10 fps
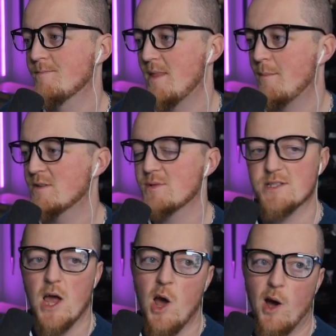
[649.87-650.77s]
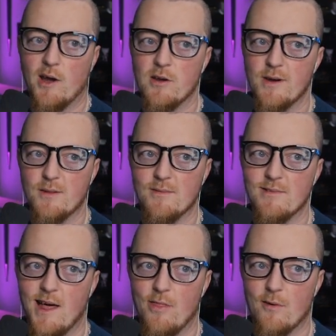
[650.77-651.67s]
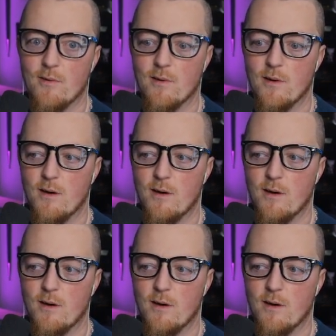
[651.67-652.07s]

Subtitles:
That makes more sense. I could make them leather.